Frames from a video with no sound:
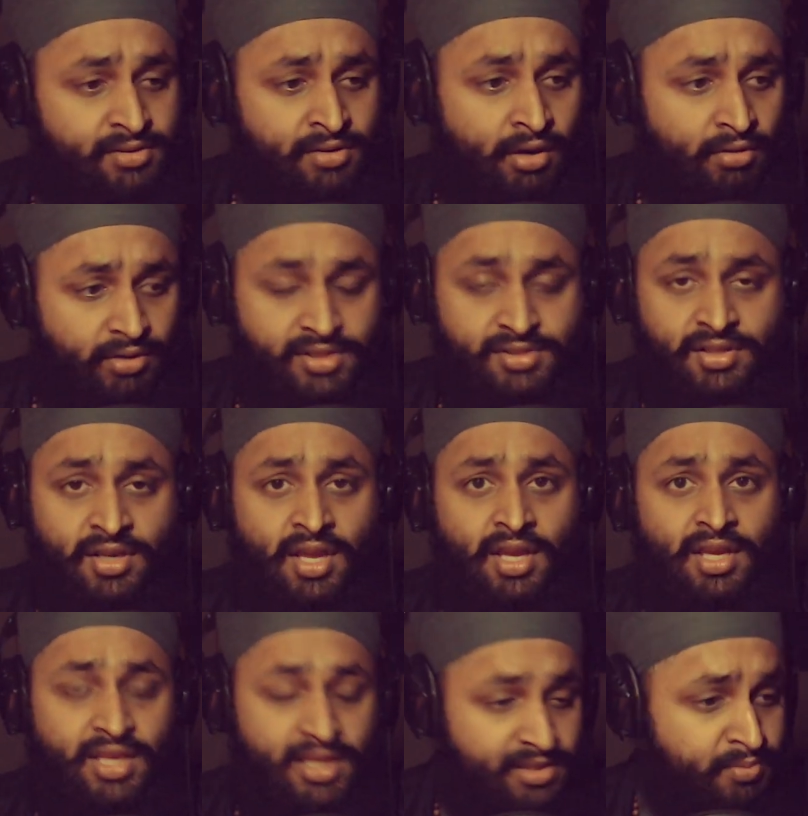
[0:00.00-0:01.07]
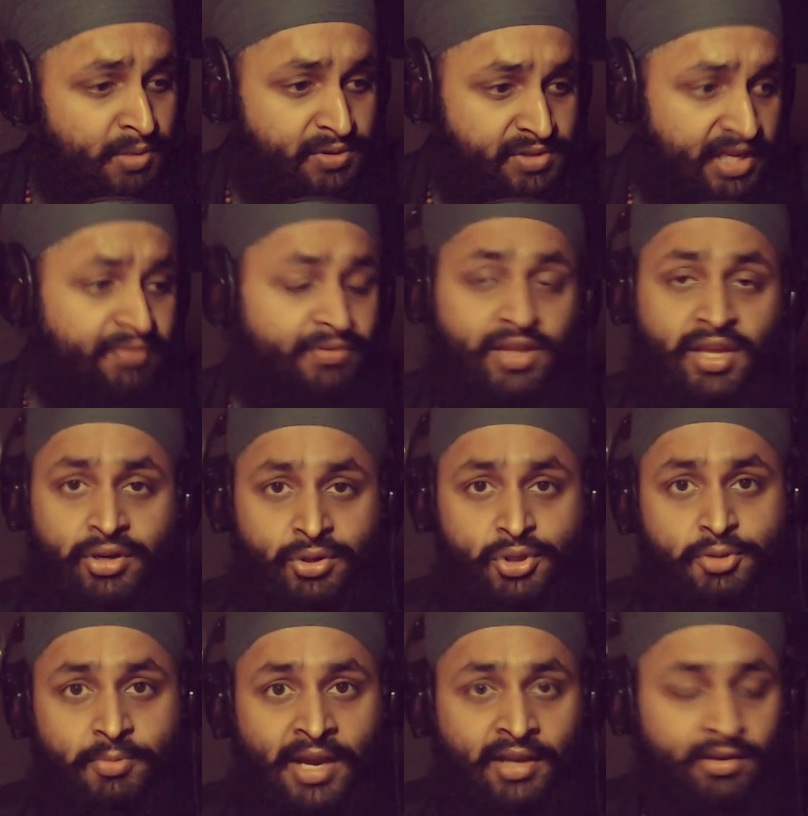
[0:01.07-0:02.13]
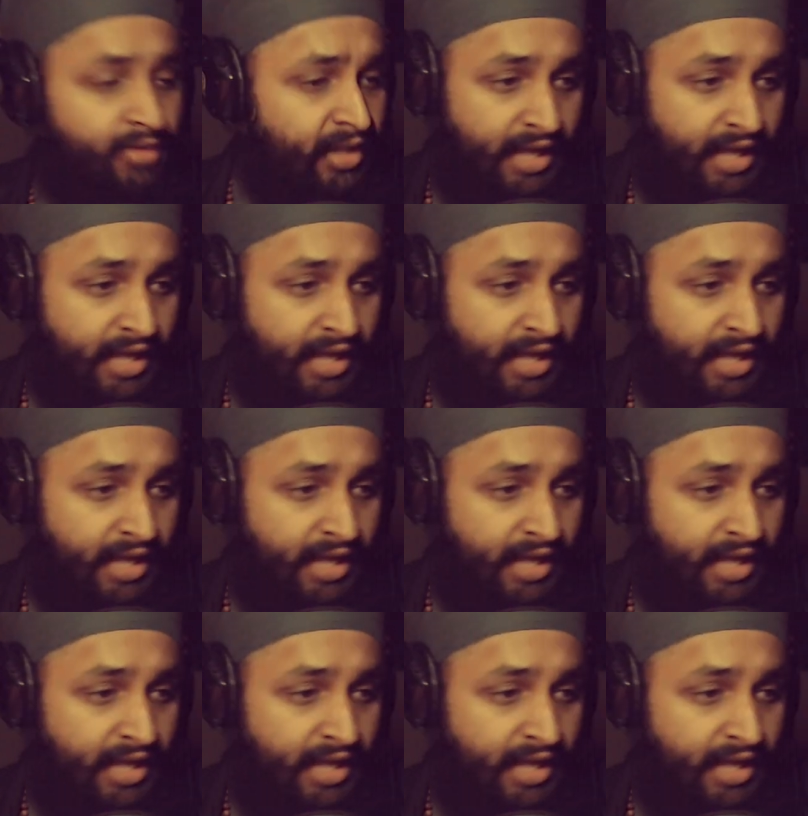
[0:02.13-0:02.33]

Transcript: he is most definitely a douchebag.